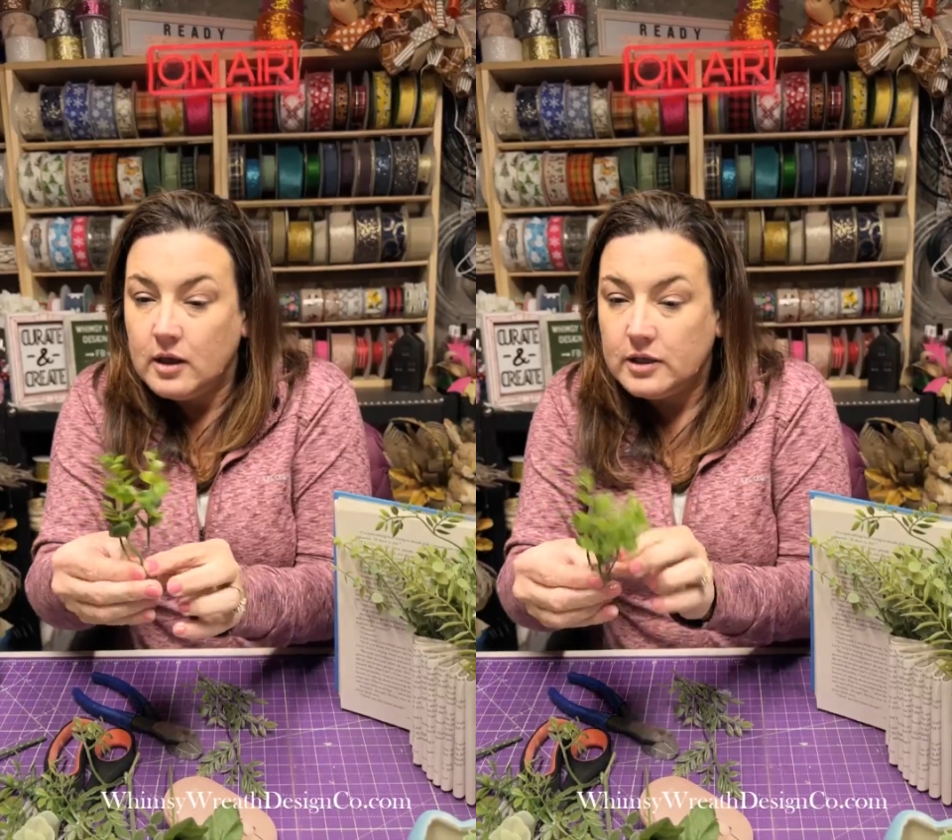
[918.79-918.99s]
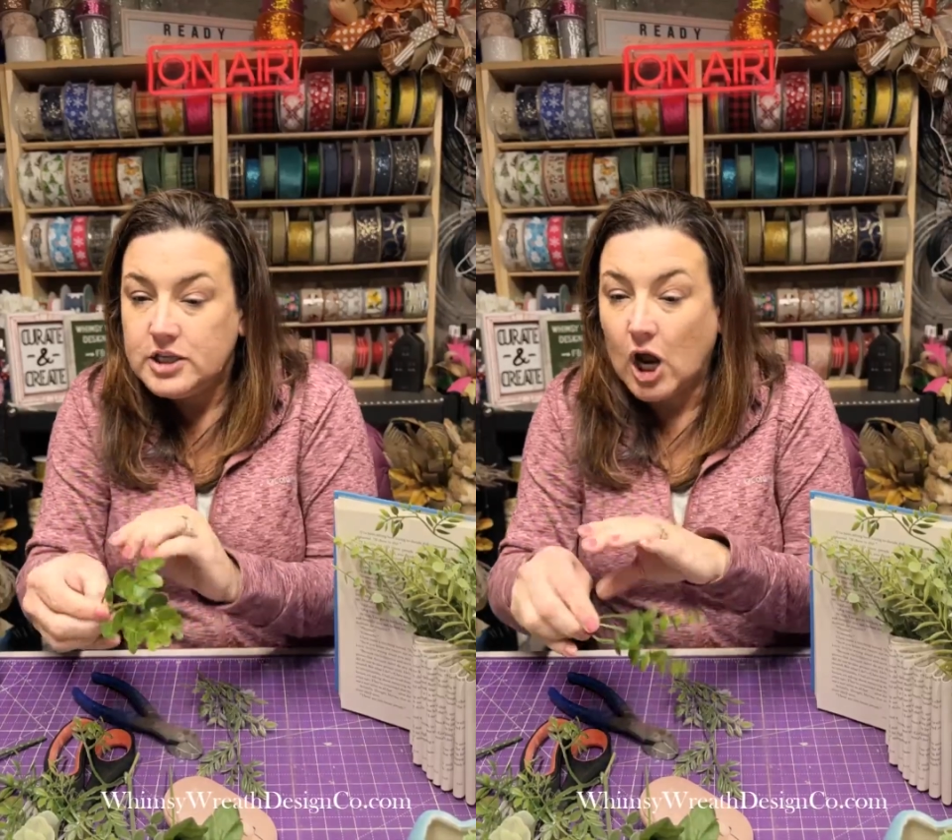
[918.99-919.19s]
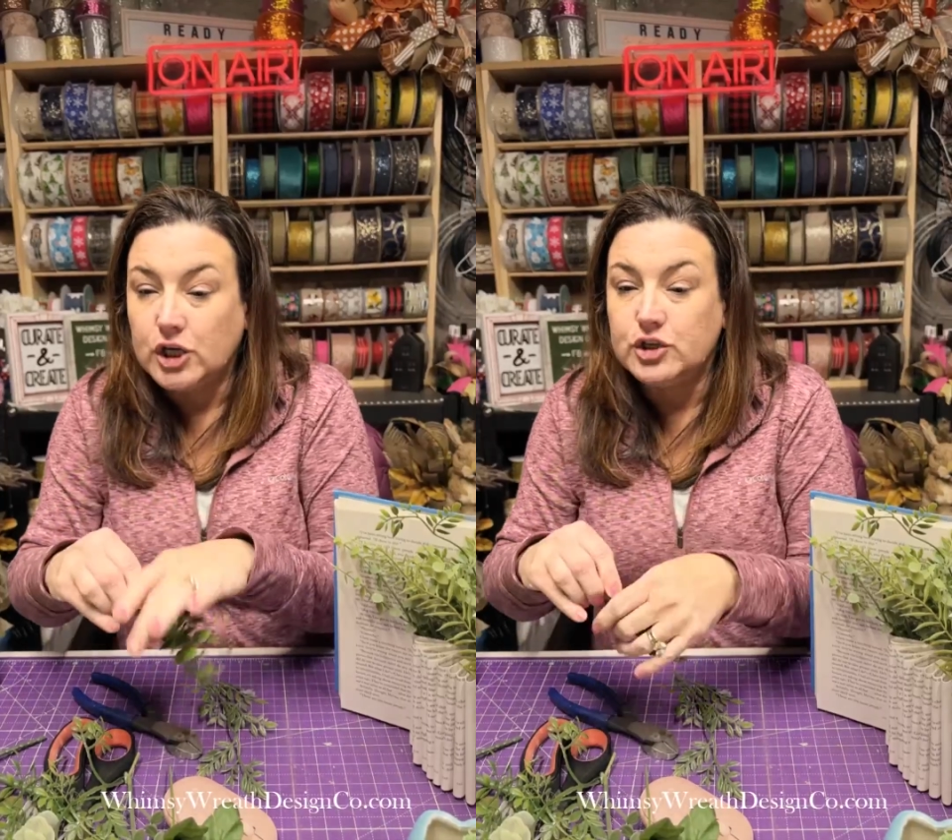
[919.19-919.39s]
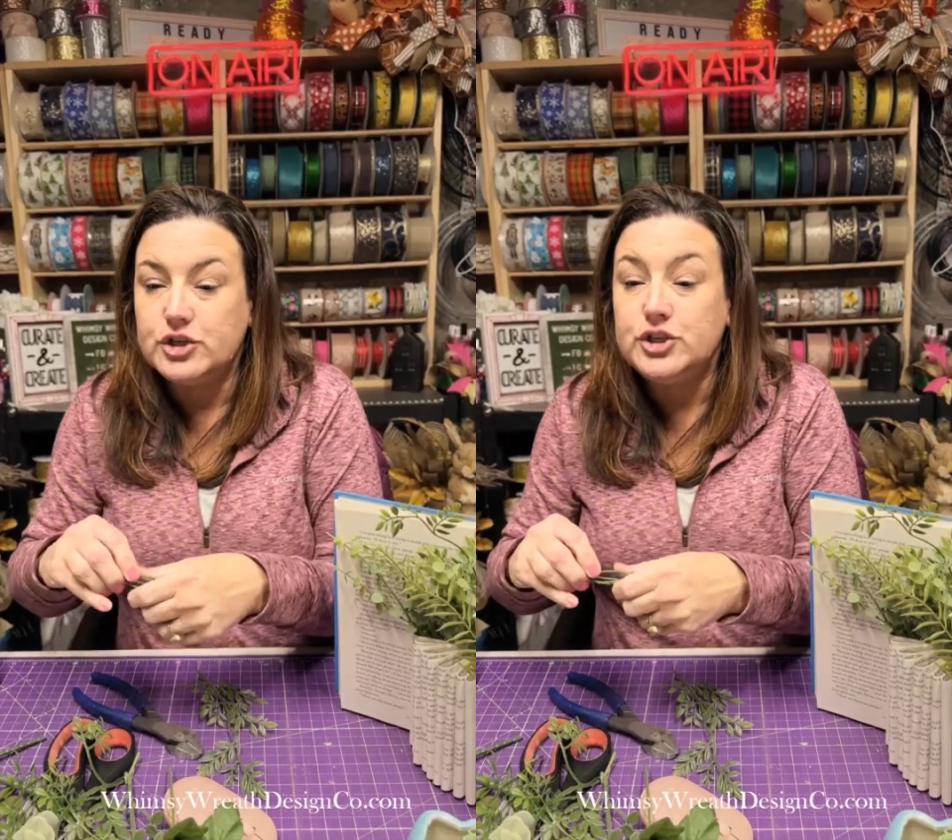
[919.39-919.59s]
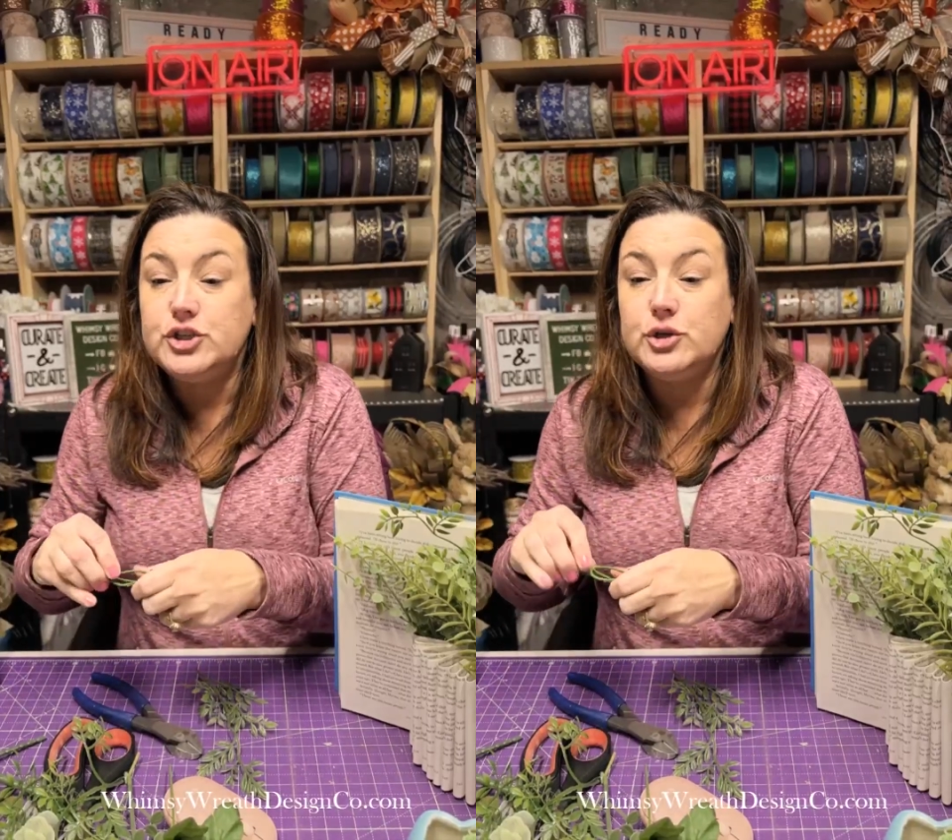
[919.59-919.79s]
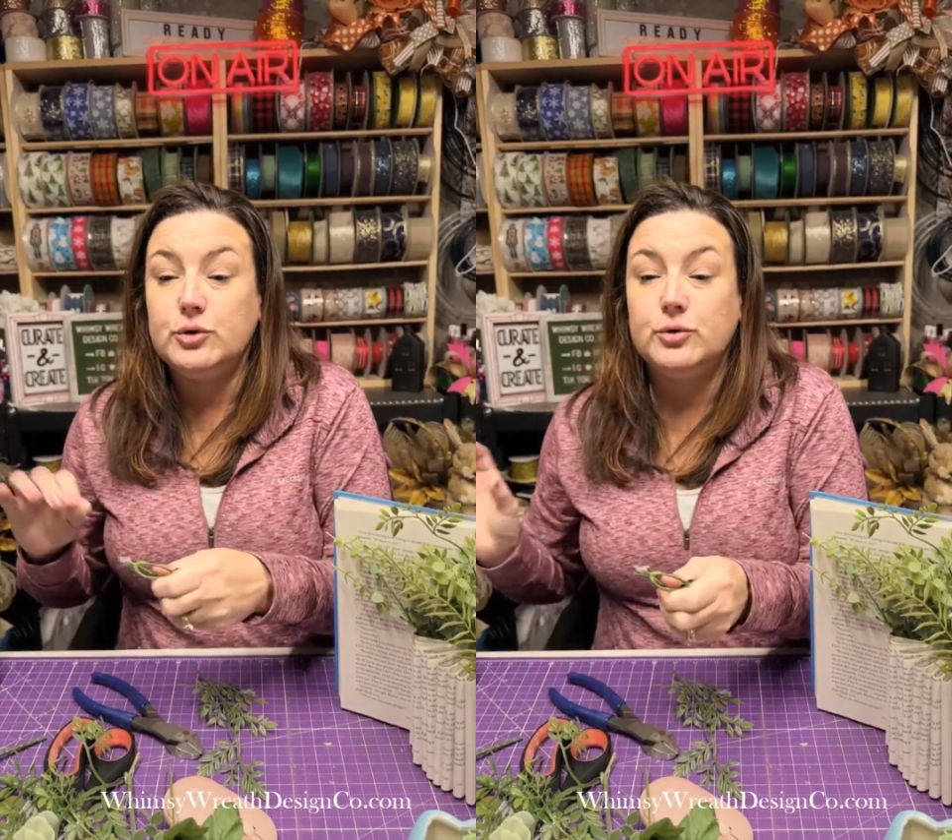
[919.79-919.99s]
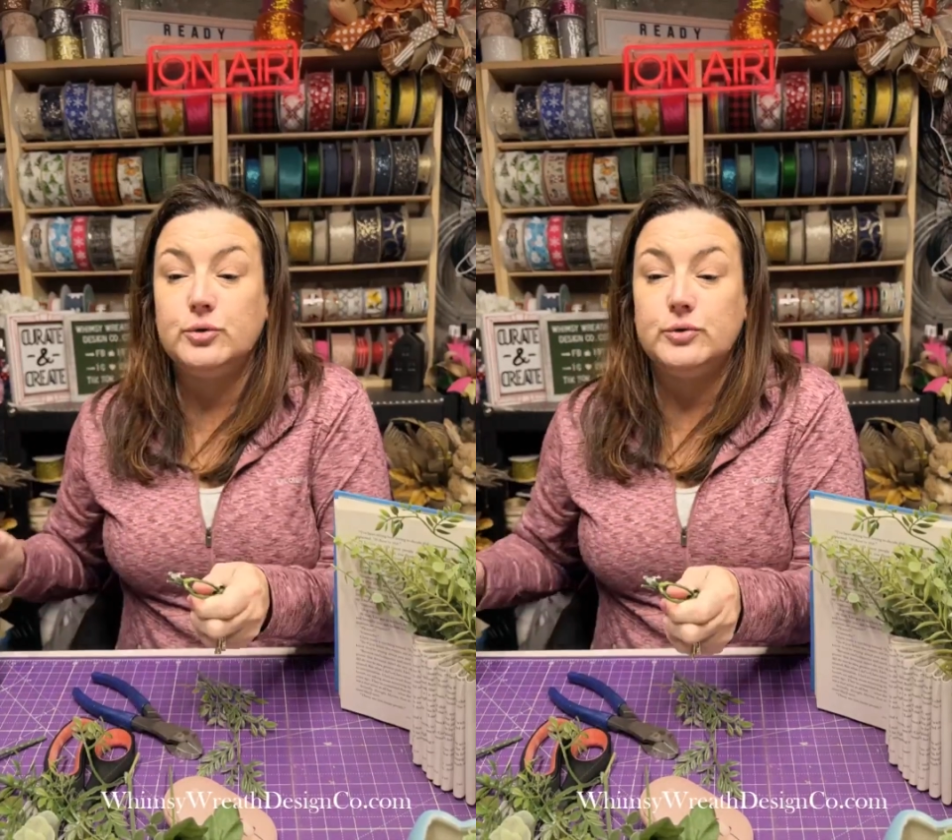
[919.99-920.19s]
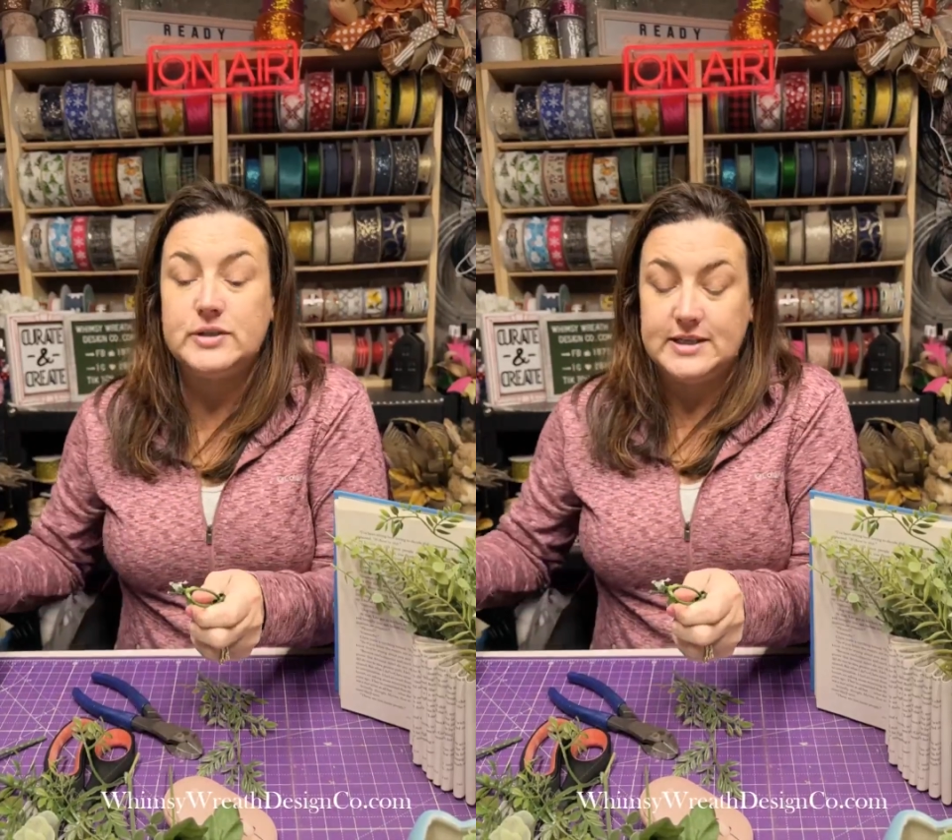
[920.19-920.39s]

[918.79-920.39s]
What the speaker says: Dr. Seuss,